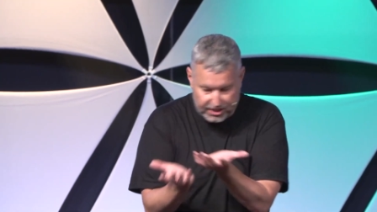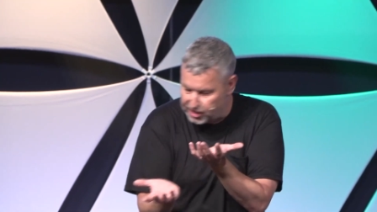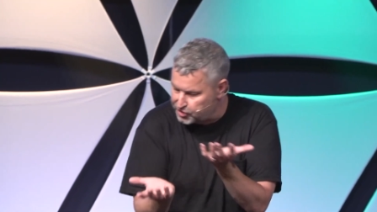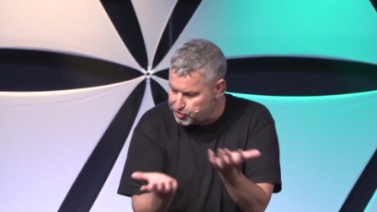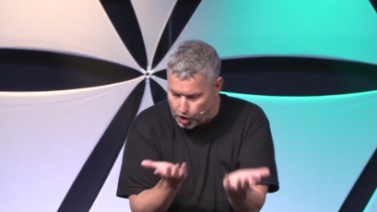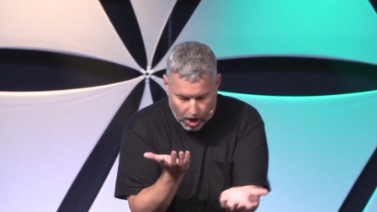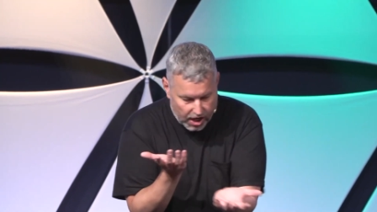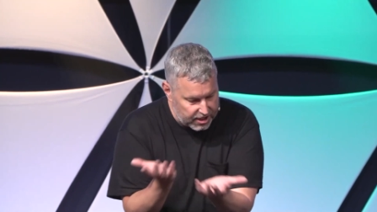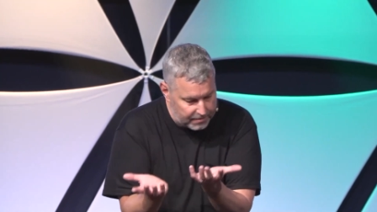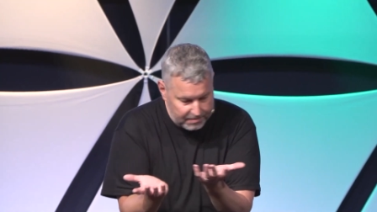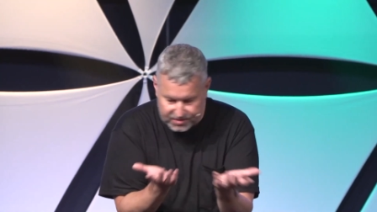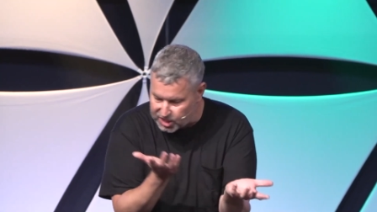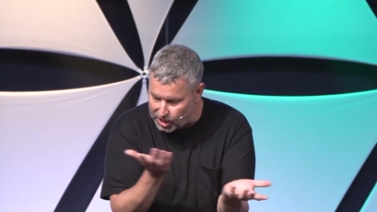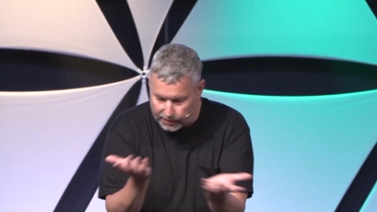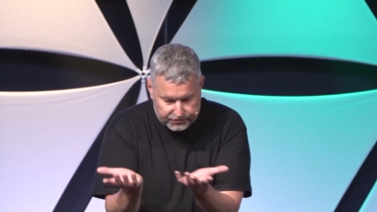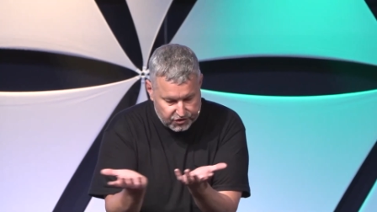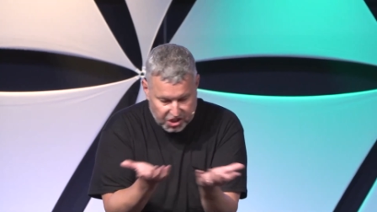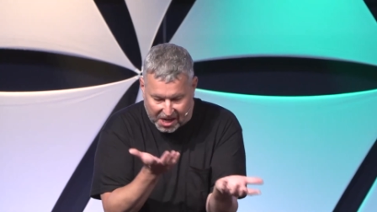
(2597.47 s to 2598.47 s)
and he taught
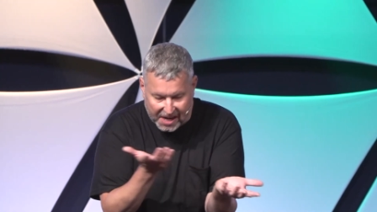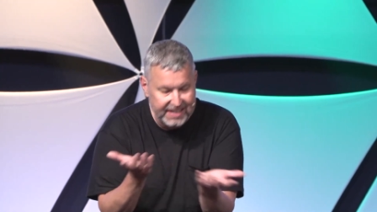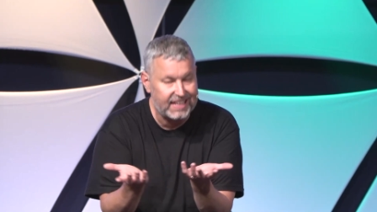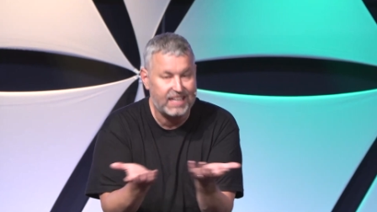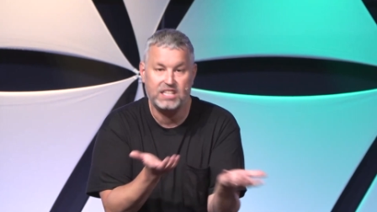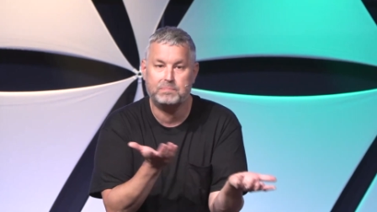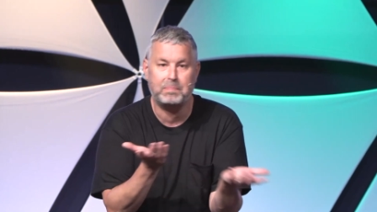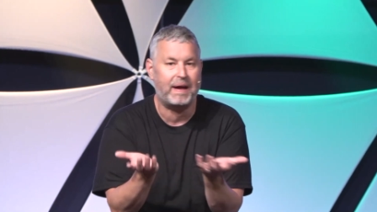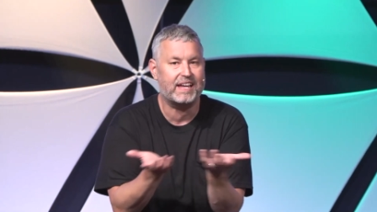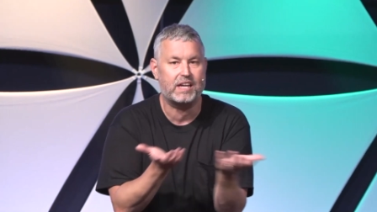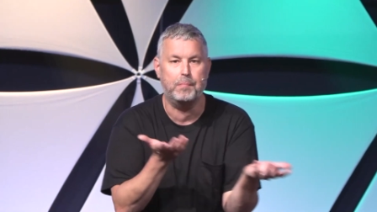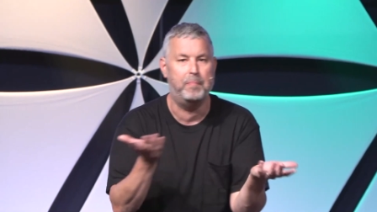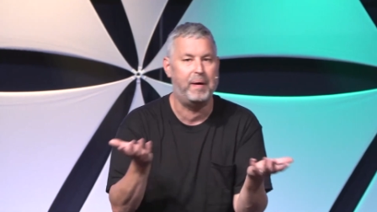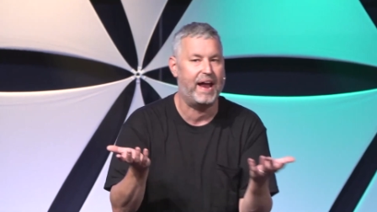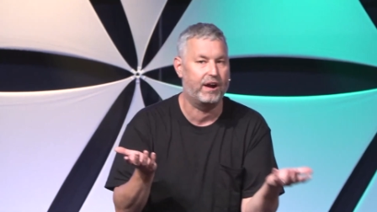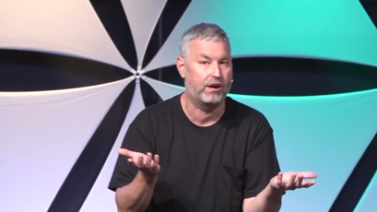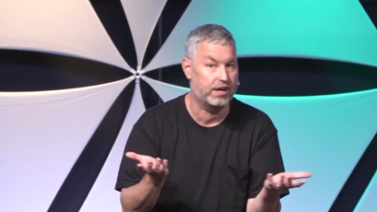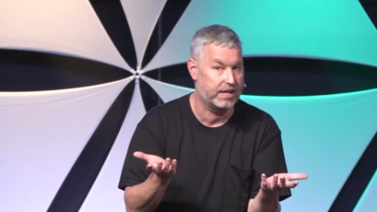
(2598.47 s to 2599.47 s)
himself Chinese by
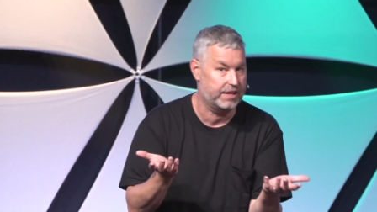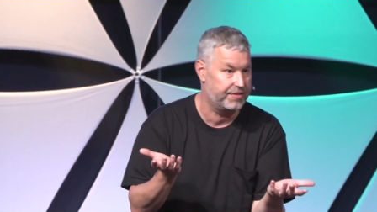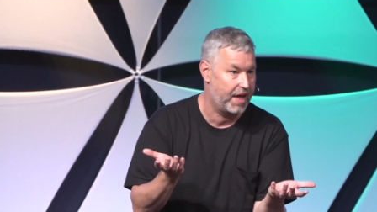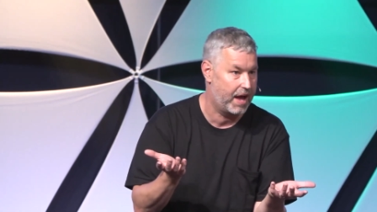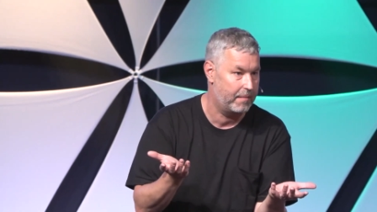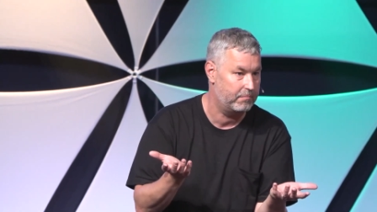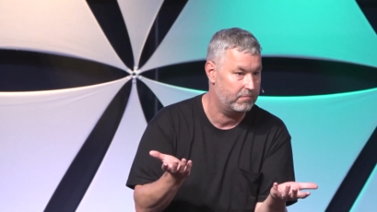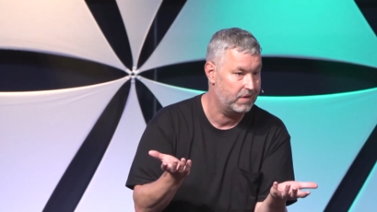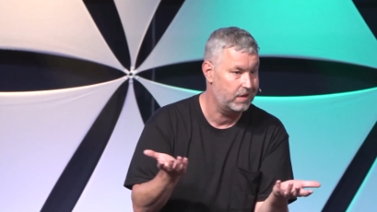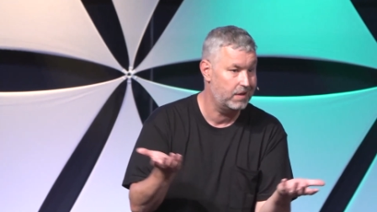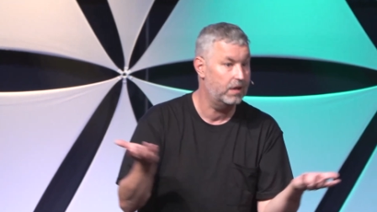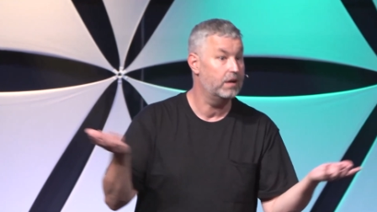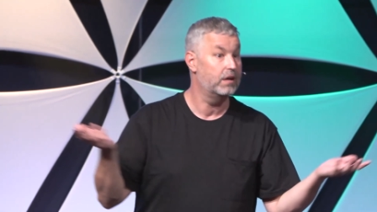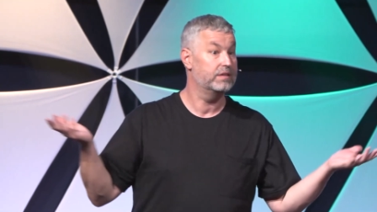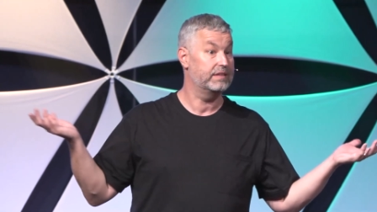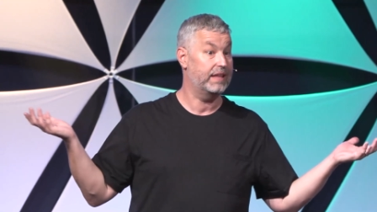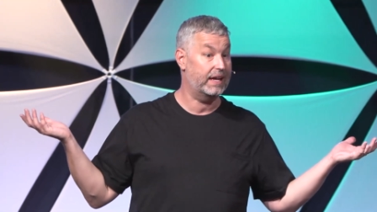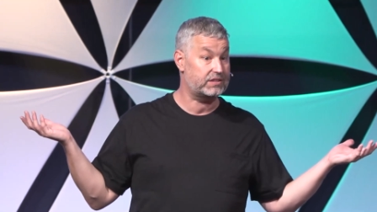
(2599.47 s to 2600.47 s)
comparing them.
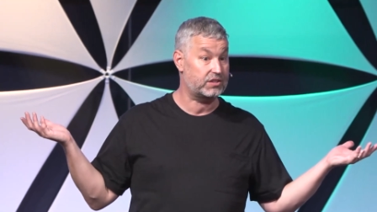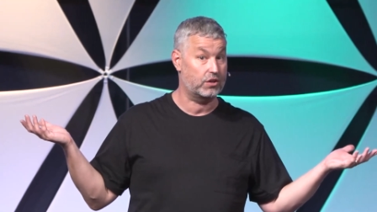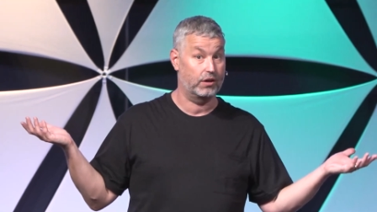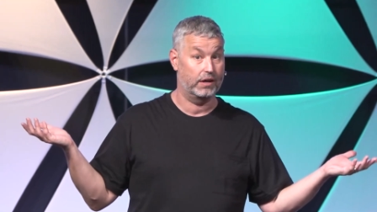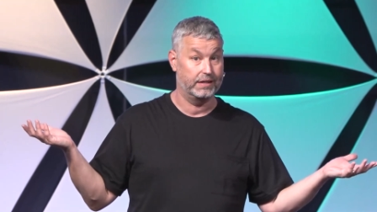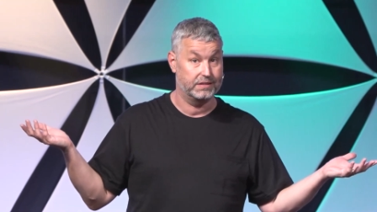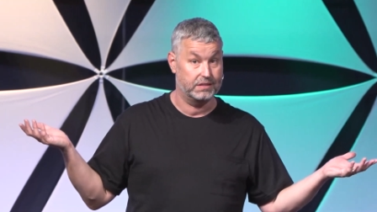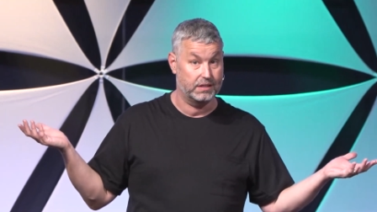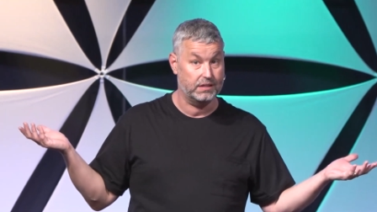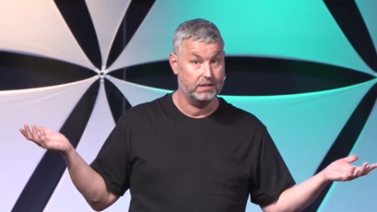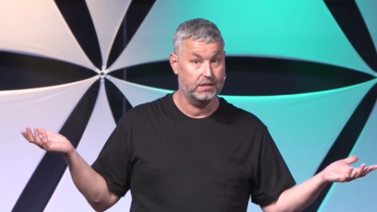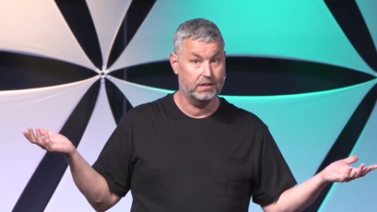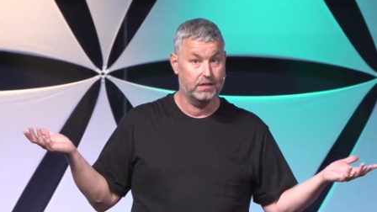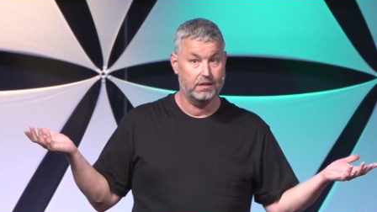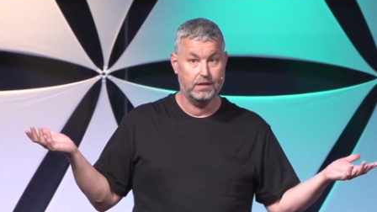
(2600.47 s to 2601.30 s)
That's crazy.